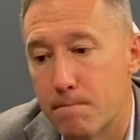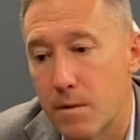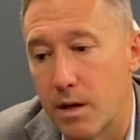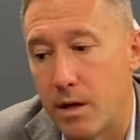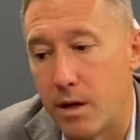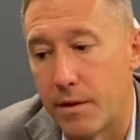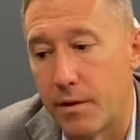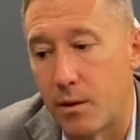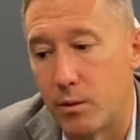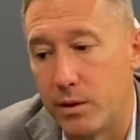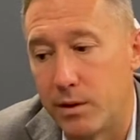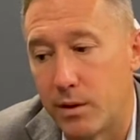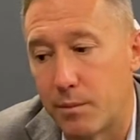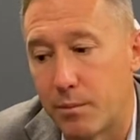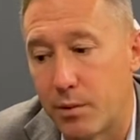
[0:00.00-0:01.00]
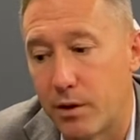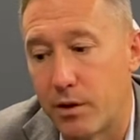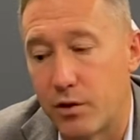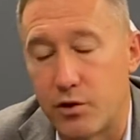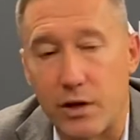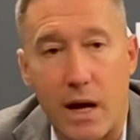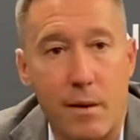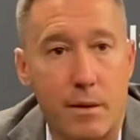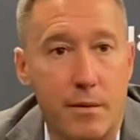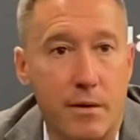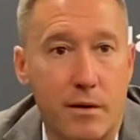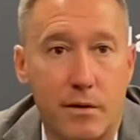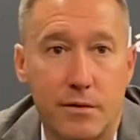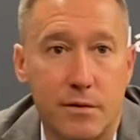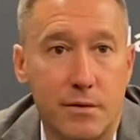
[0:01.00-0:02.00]
And I thought we did a pretty good job
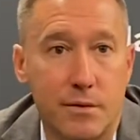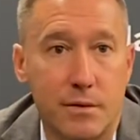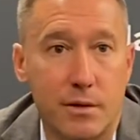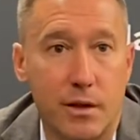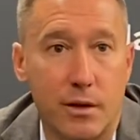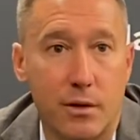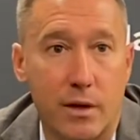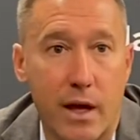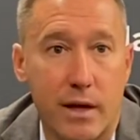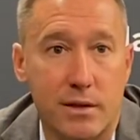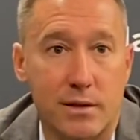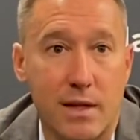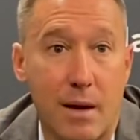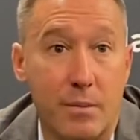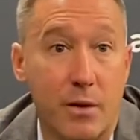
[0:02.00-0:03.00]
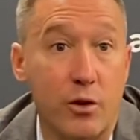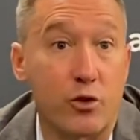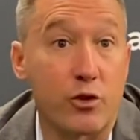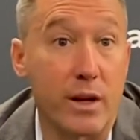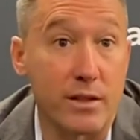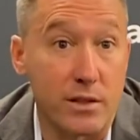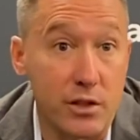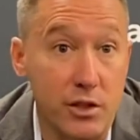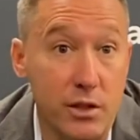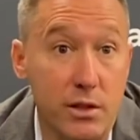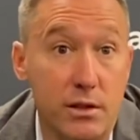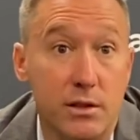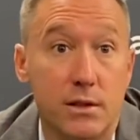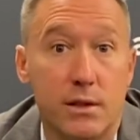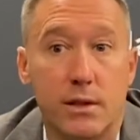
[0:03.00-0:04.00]
of, you know, kind of stopping their
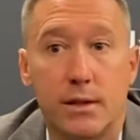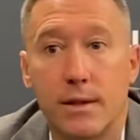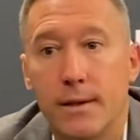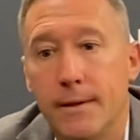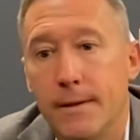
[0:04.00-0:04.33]
transitions. And